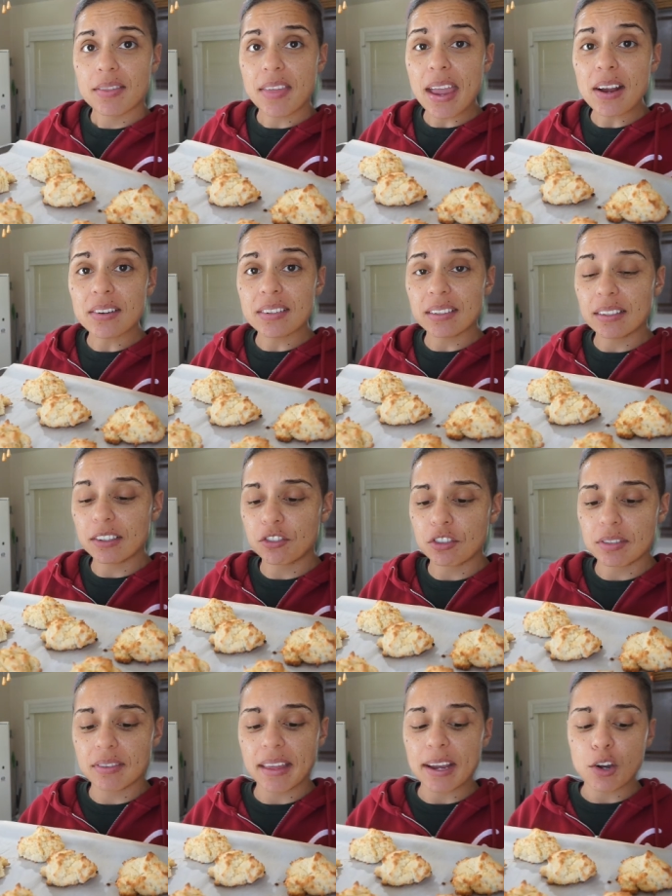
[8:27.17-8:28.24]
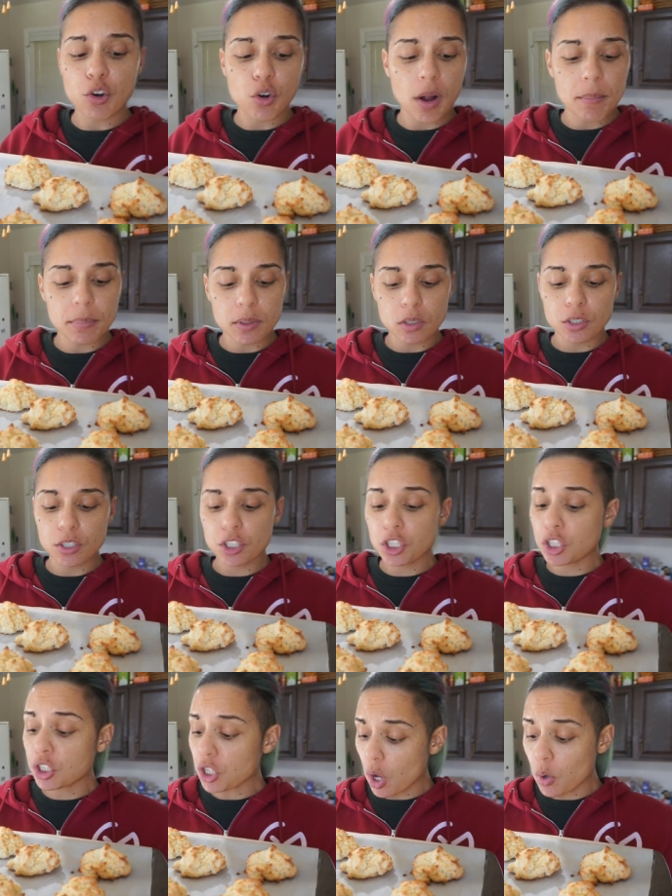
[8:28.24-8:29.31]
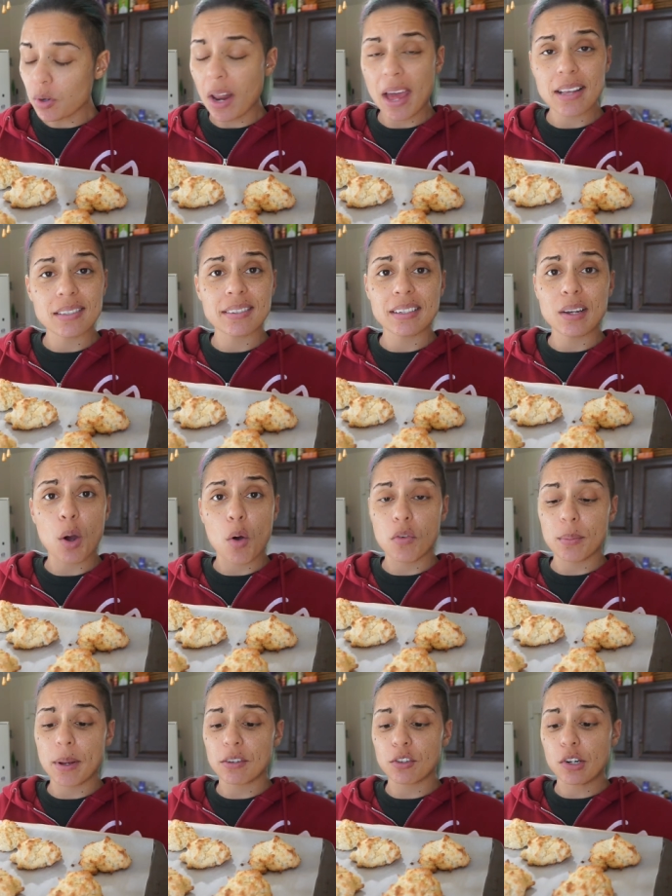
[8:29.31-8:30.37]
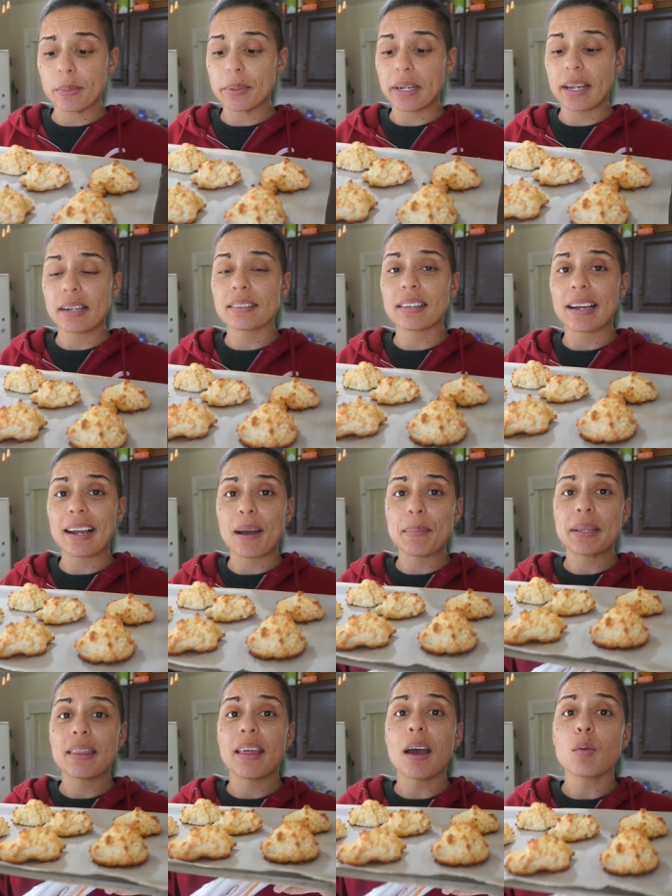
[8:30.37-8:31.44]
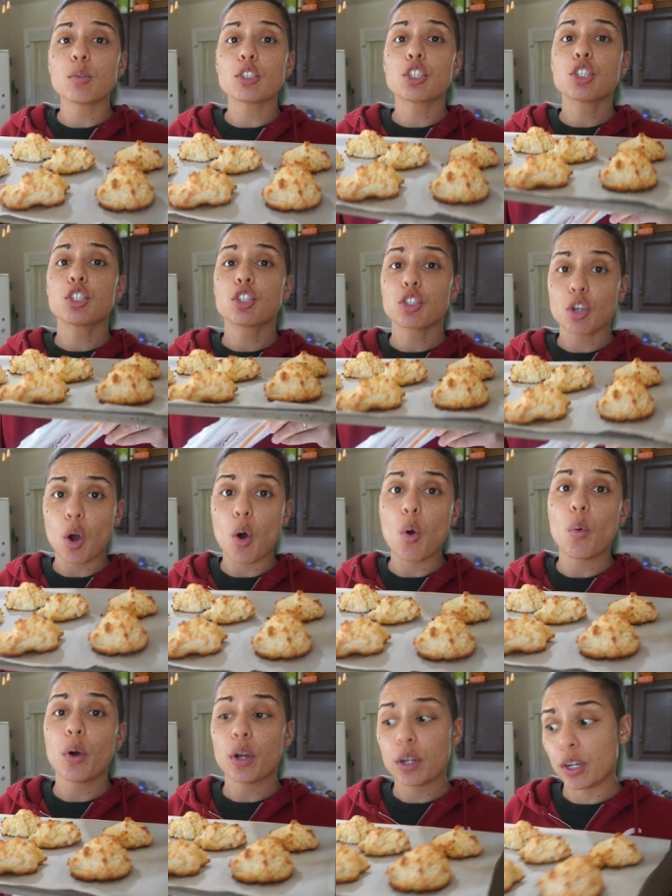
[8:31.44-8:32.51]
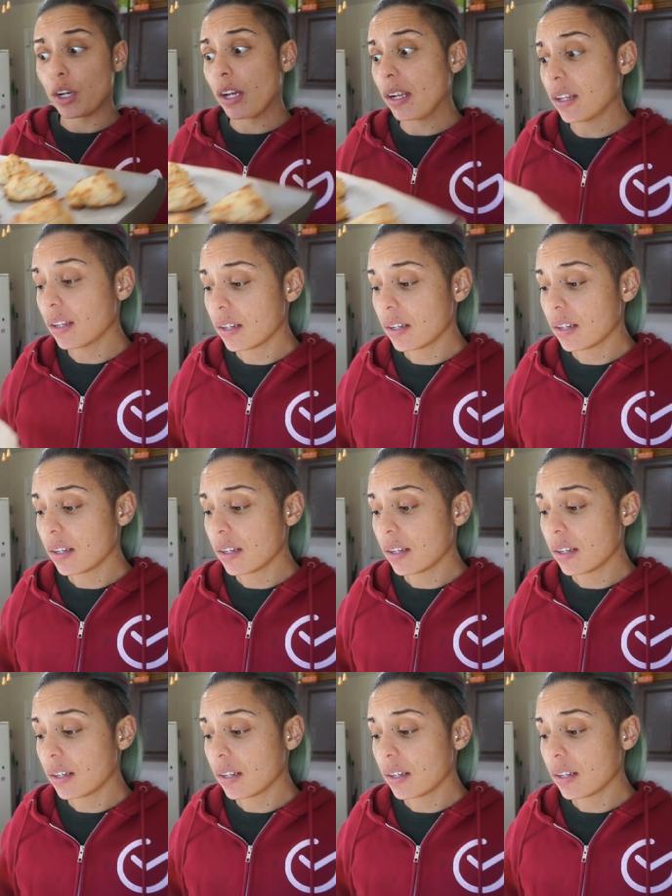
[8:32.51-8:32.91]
They are delicious. They crumbled so nicely over my scrambled eggs. Like, I mean, that was so good.